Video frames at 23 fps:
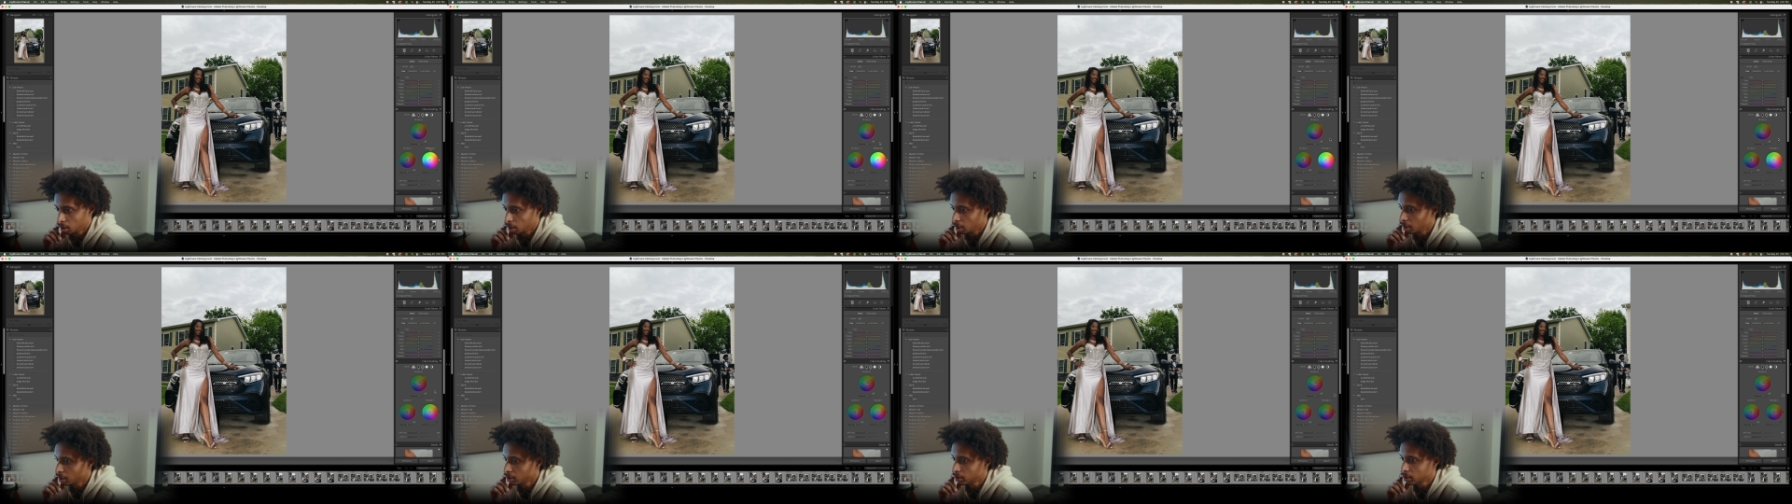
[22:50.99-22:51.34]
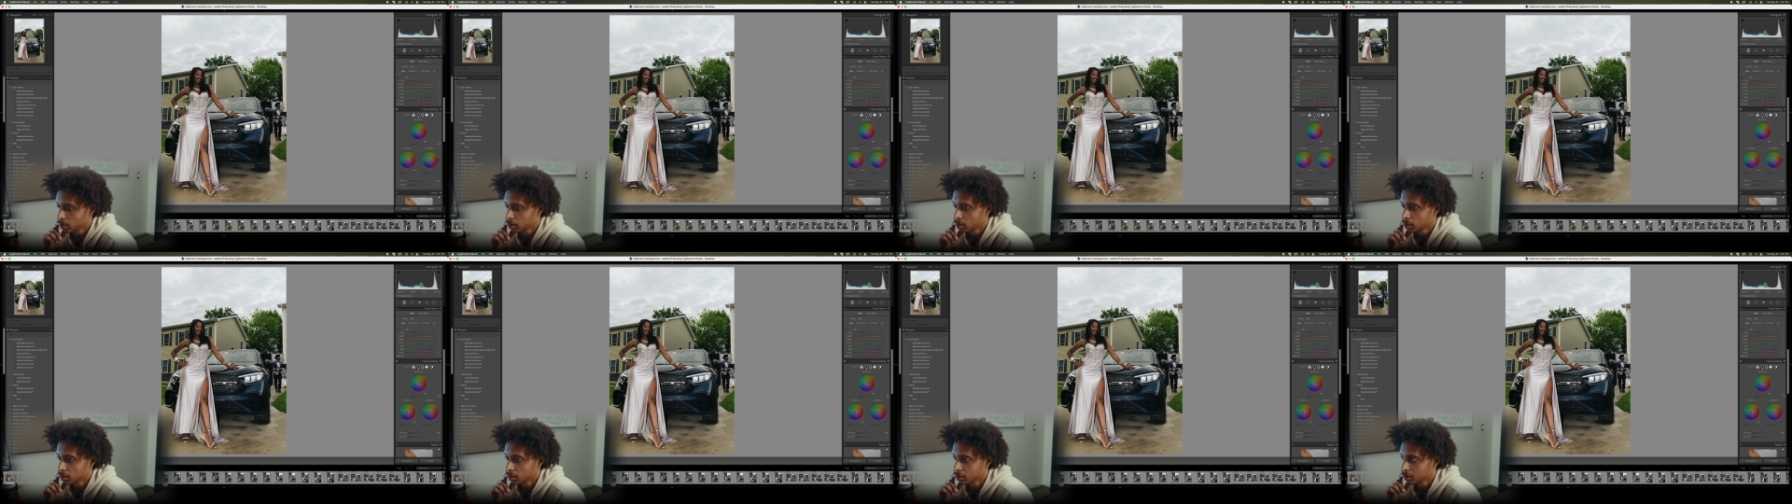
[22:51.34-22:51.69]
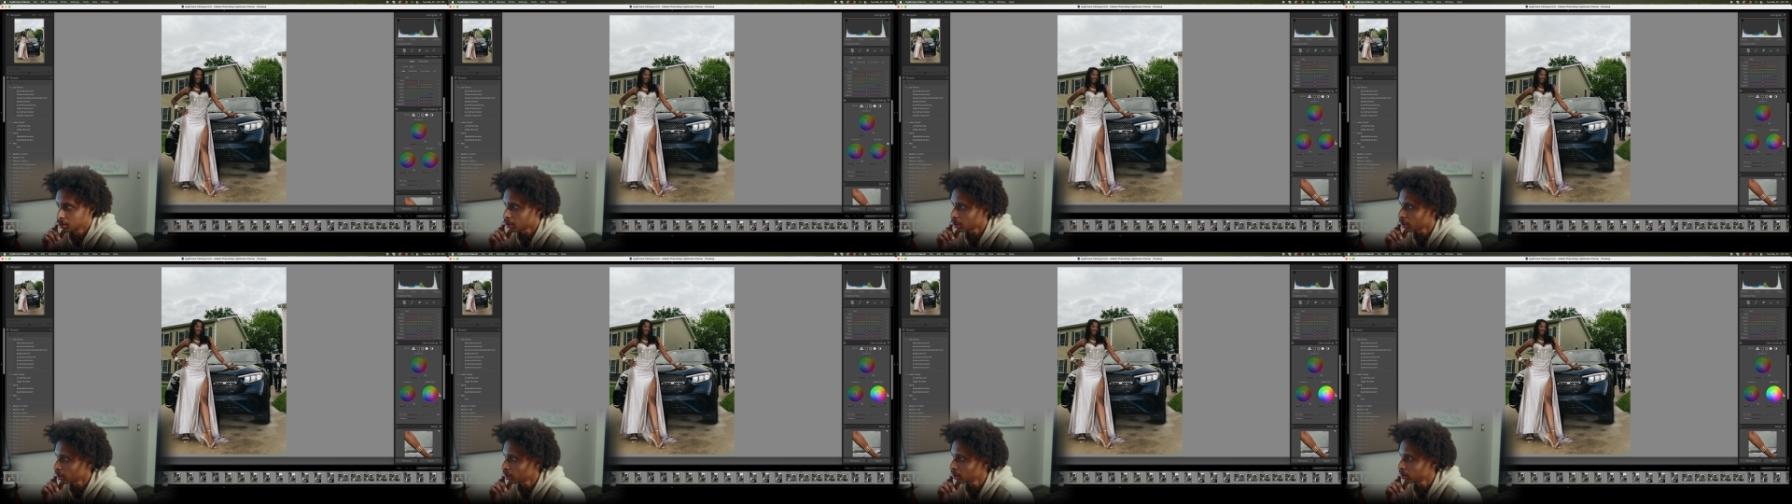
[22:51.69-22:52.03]
And then
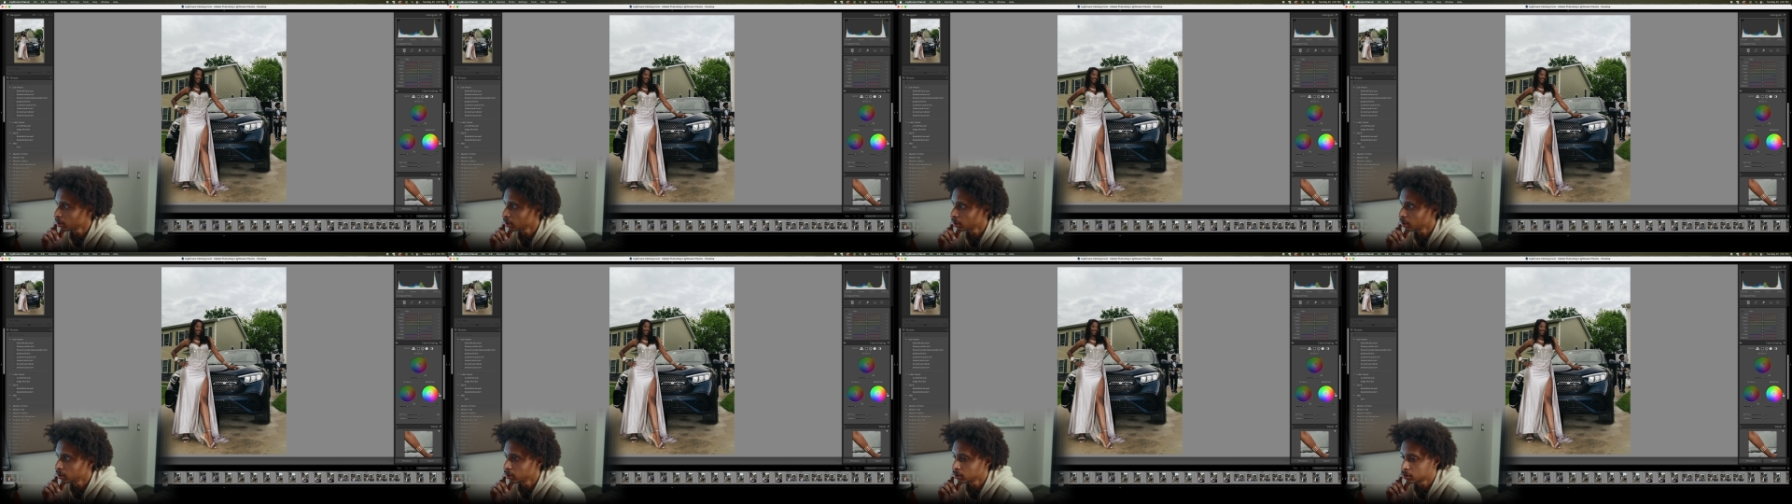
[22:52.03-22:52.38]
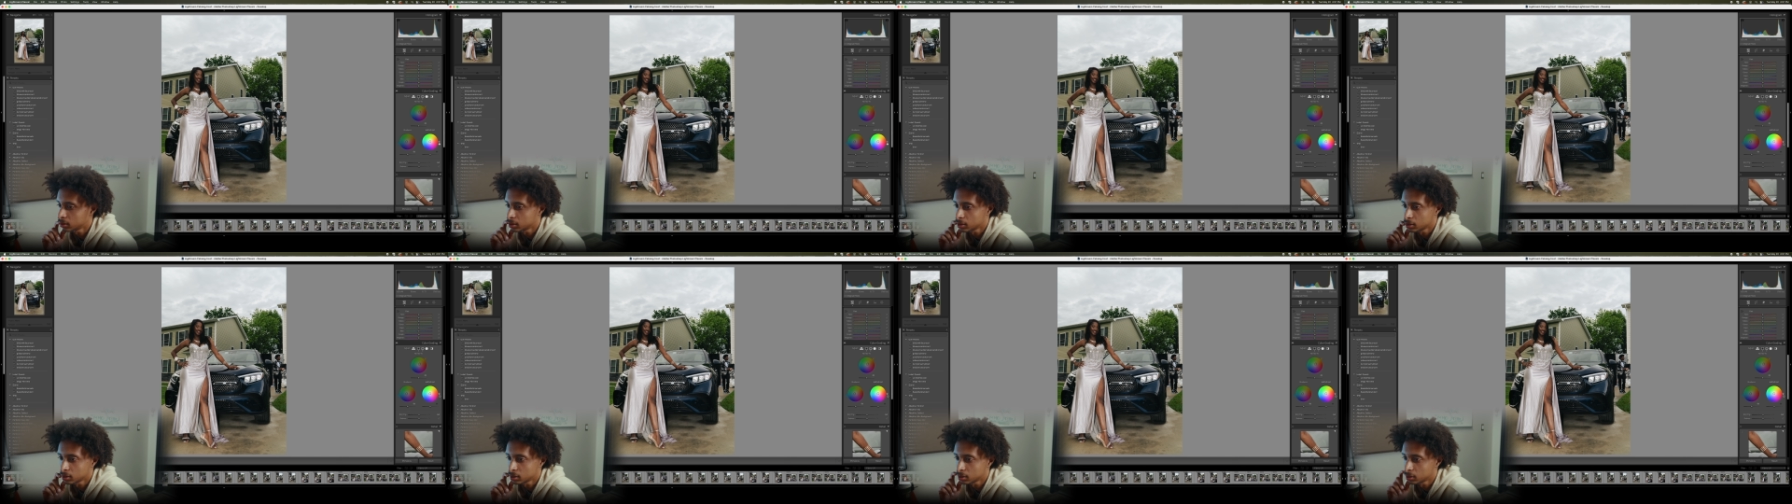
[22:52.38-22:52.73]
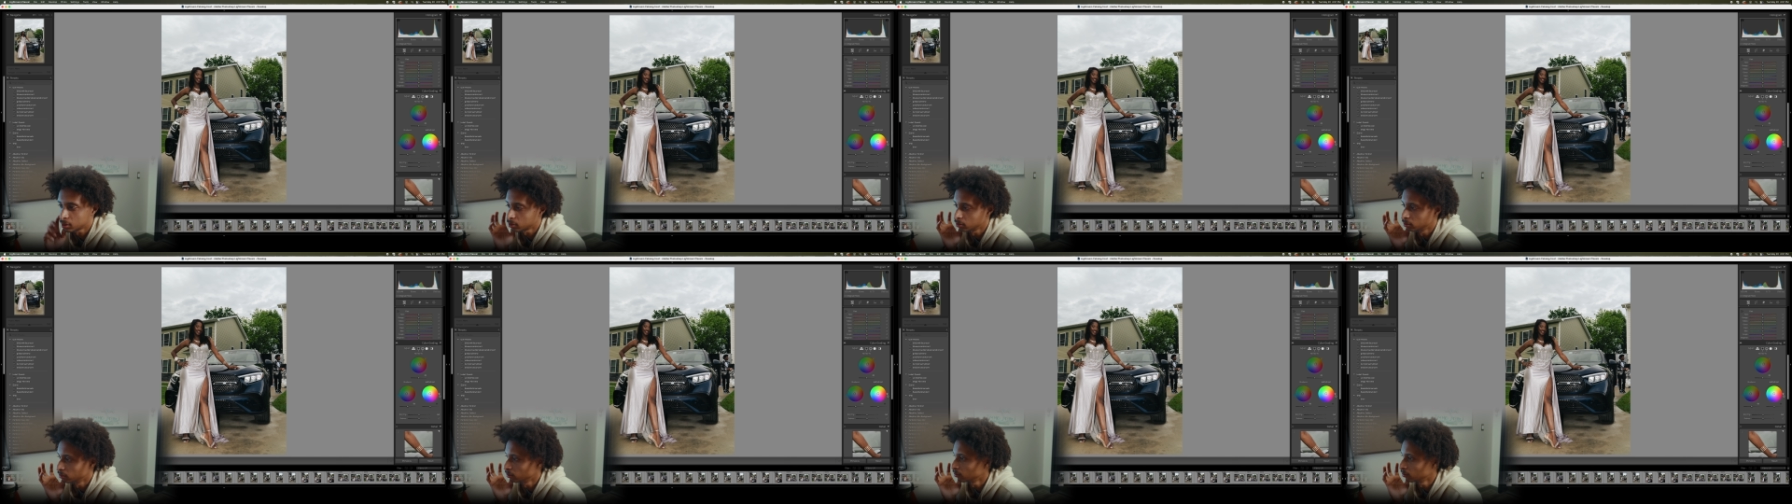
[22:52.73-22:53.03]
highlights,